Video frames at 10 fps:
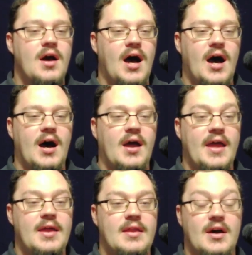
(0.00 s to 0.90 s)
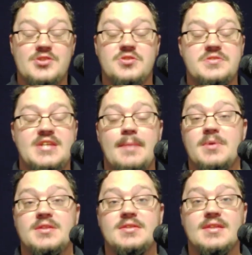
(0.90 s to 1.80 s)
an untrue
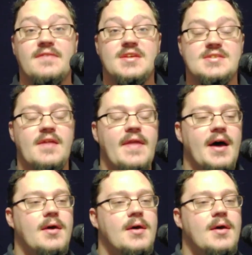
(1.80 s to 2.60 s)
statement that the left has done that.